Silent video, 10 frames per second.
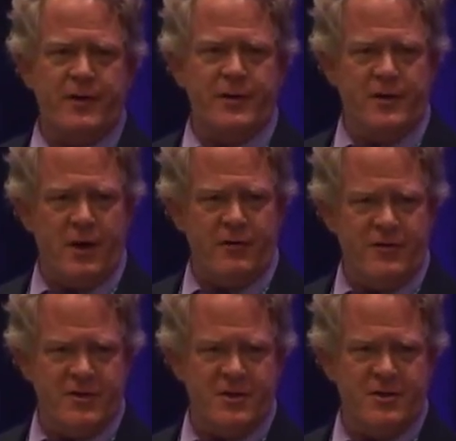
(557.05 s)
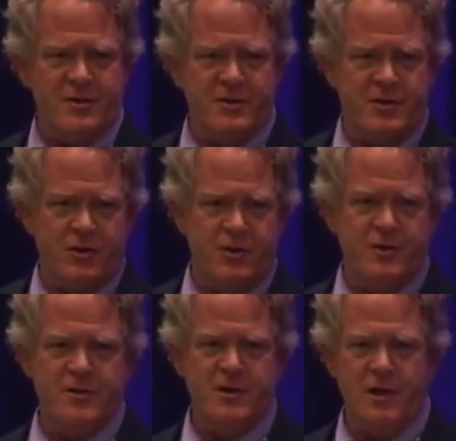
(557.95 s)
and the physicians and
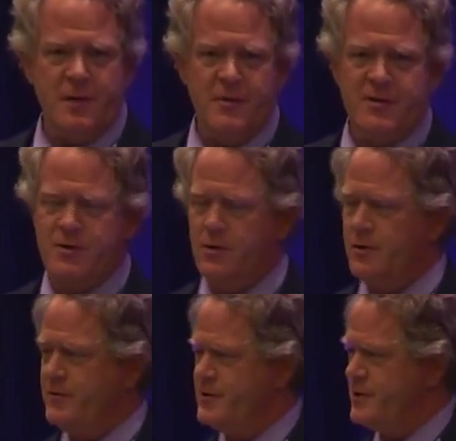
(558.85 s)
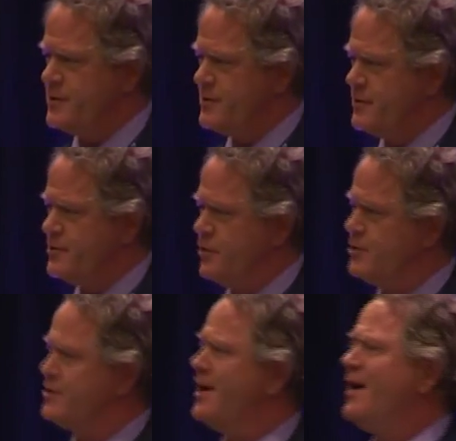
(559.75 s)
surgeons, Columbia School of Physicians and
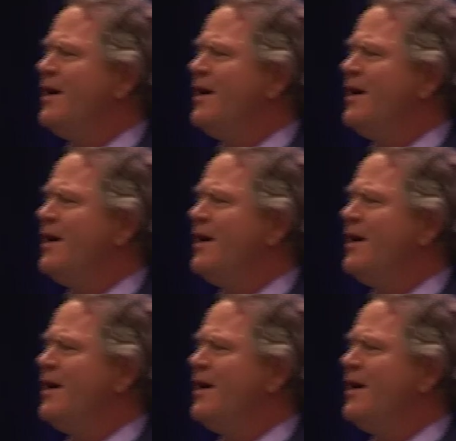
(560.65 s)
Surgeons.